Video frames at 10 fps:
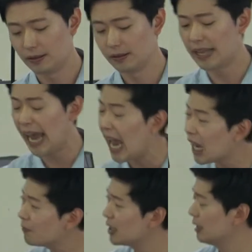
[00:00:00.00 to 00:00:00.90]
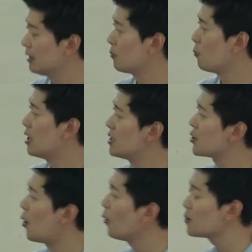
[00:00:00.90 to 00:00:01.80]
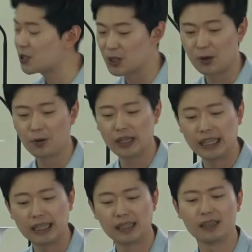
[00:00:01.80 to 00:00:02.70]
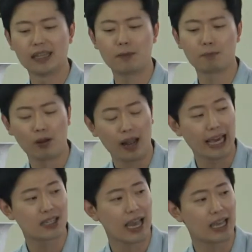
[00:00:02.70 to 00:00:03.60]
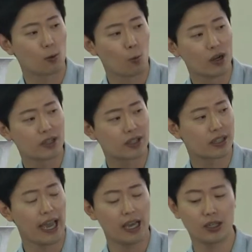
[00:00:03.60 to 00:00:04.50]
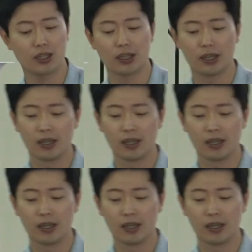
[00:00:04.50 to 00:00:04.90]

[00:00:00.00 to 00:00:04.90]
David was also in that place at one stage